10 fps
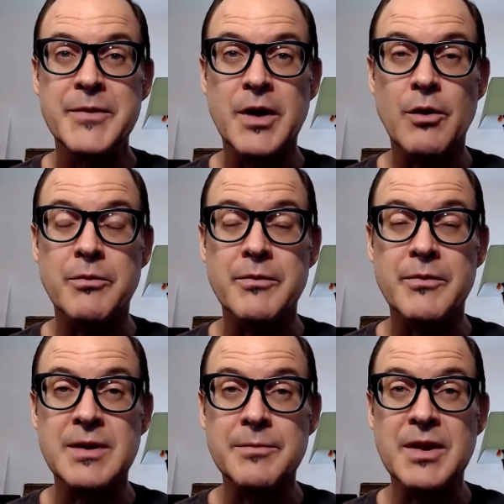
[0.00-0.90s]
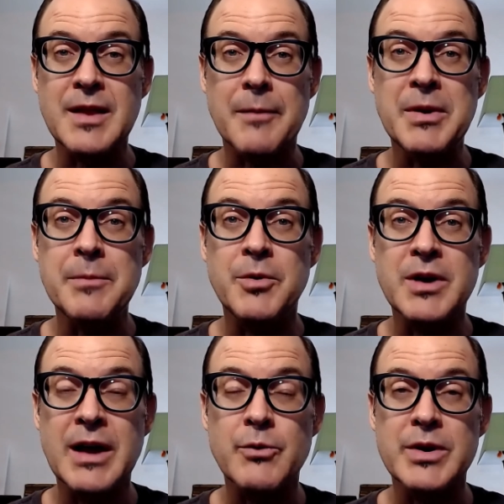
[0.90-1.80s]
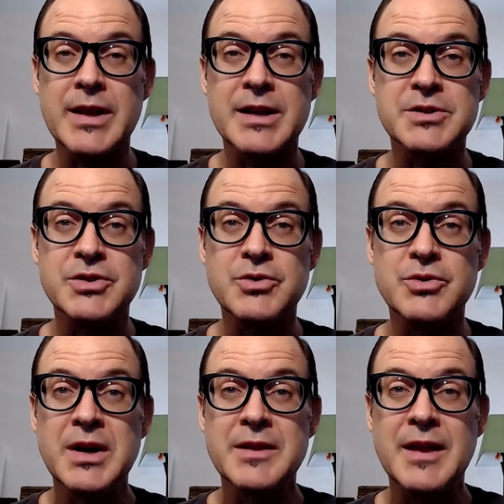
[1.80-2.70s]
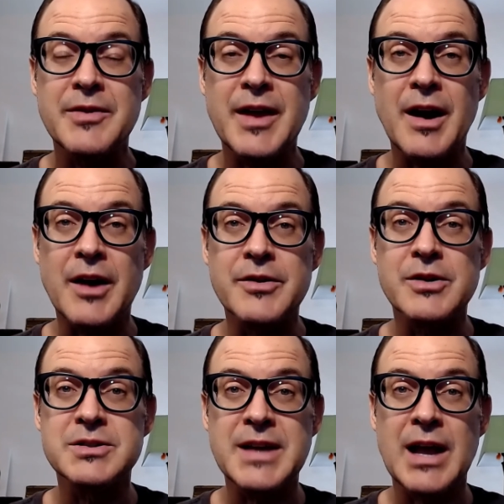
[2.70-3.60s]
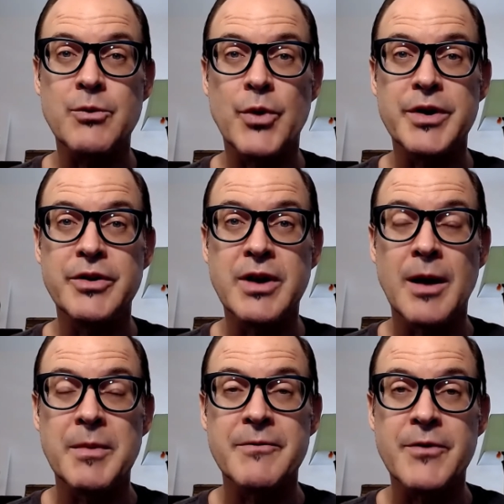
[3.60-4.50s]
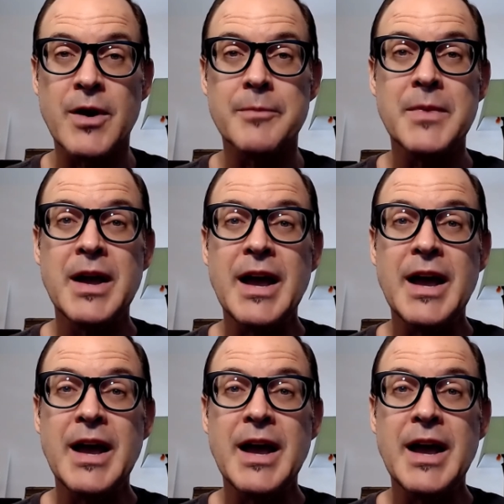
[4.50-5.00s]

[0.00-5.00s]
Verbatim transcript: you know, something that people can relate to, that they understand where you're coming from,